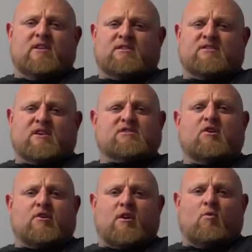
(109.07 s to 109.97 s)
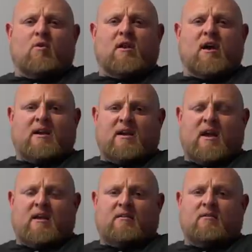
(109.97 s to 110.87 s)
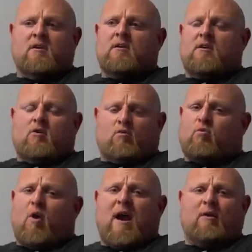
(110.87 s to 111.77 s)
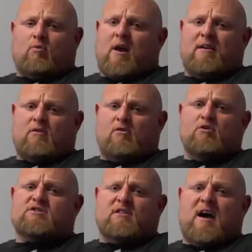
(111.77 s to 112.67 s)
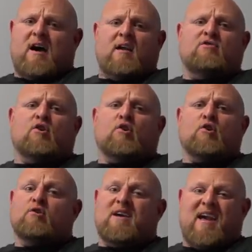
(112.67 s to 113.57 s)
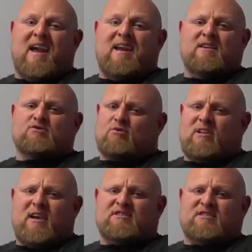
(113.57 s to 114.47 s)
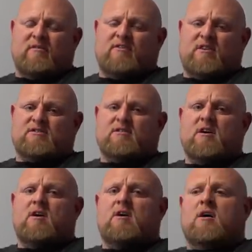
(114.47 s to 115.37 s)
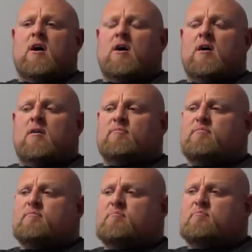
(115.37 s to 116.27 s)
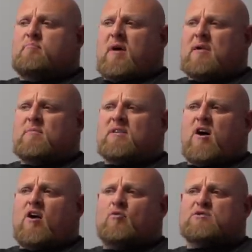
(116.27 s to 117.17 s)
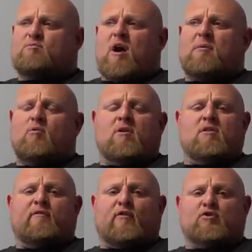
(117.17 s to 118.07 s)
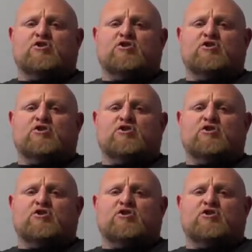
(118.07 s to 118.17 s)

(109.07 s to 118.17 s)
did 600 at 198, or right, right close to that, in the early 80s or late 70s. Um, Mike McDonald was probably one of the first